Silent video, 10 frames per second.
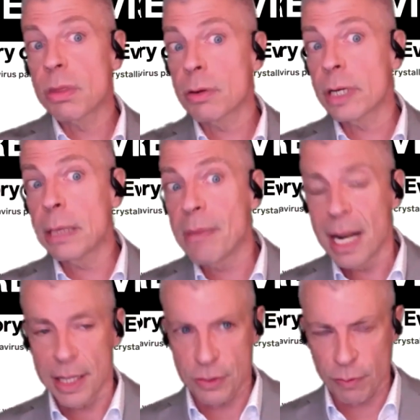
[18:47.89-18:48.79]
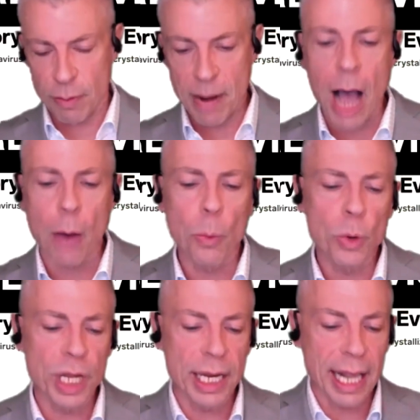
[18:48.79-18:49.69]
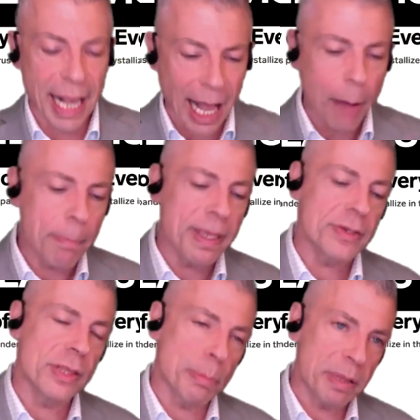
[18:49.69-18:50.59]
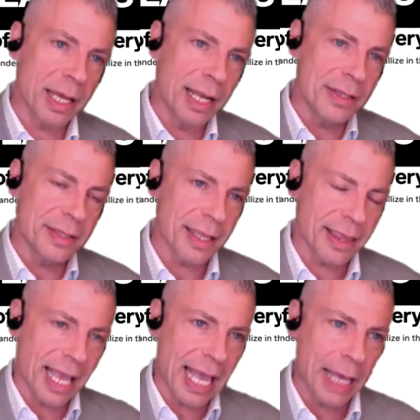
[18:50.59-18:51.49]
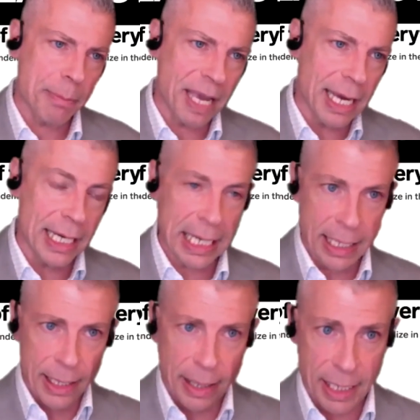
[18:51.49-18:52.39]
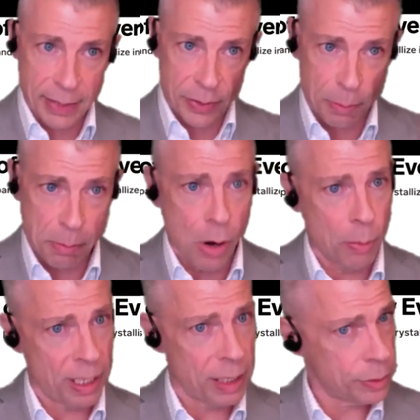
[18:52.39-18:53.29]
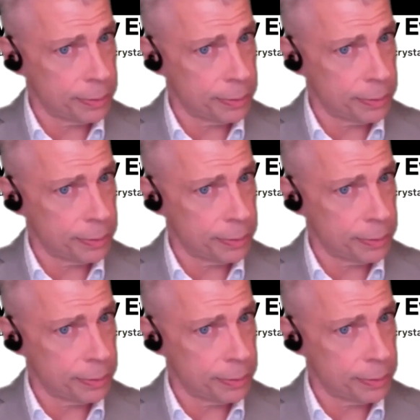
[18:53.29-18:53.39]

30 minutes from now would encompass the plans that they had made in this moment.